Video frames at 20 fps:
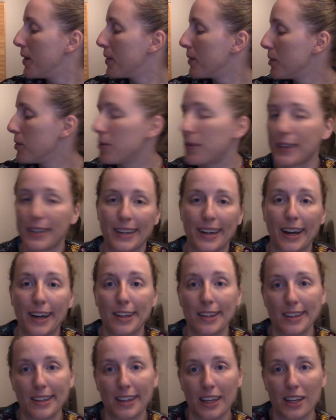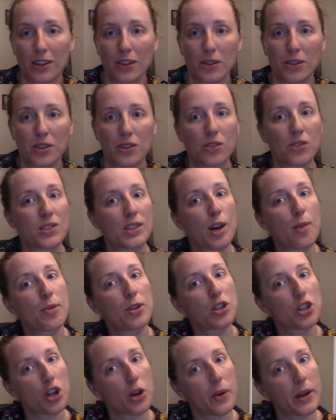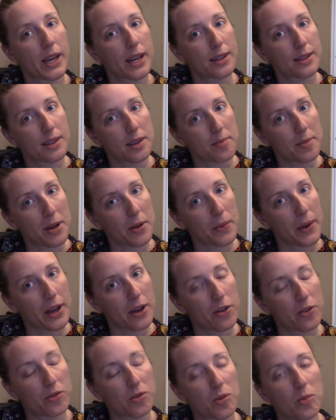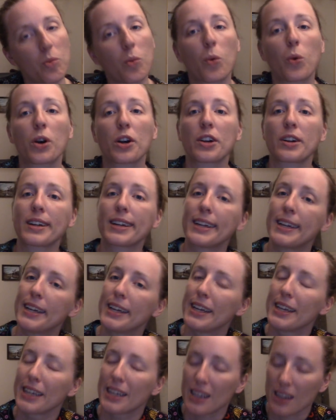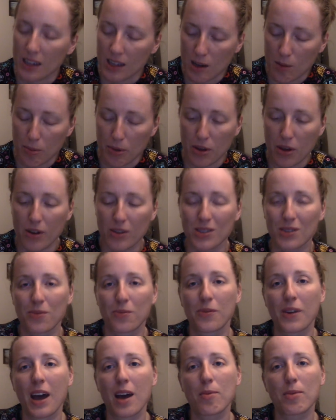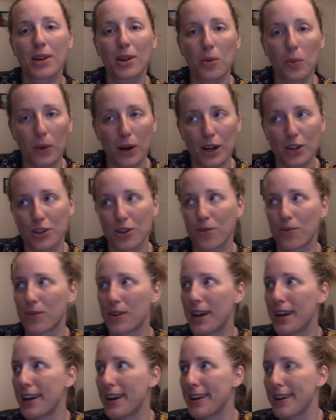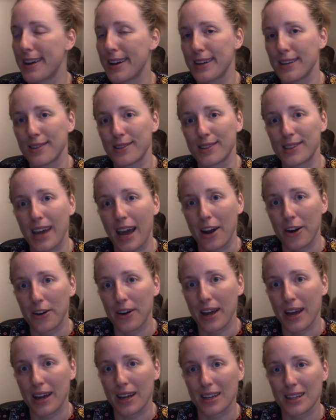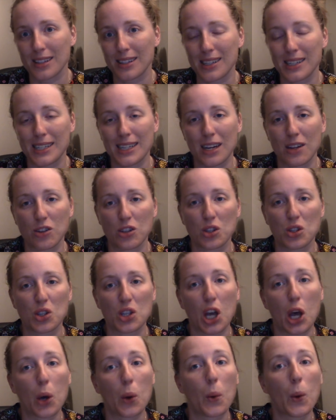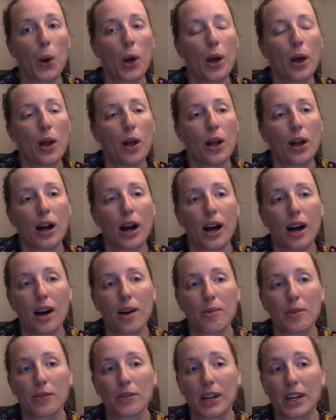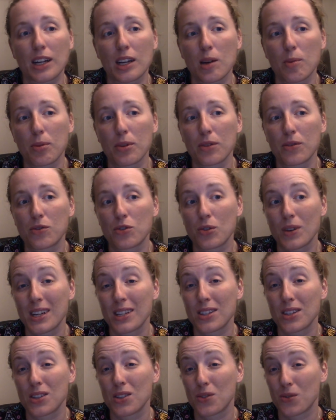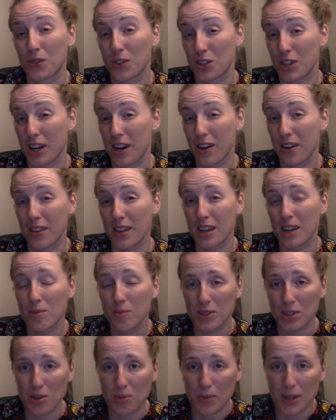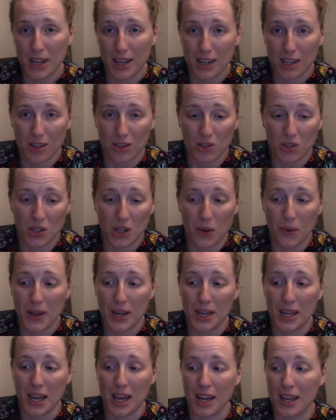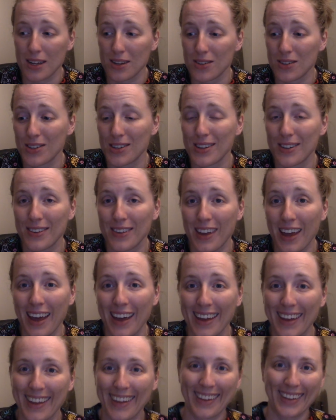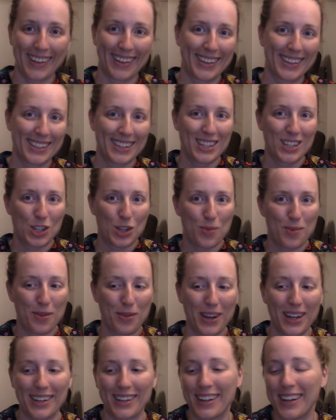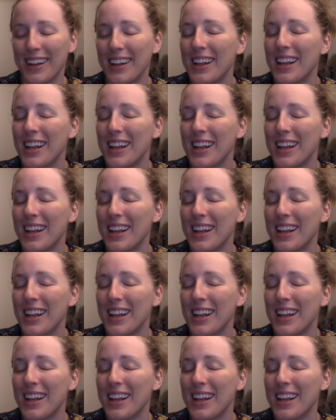We'll figure it out. Like stop at Joann's on my way home from work, get a couple yards of fabric, wash it Friday night, and Saturday I can sit down and sew. I've got a couple of dresses for Tara that I'm still planning on sewing, and yeah, should be fun.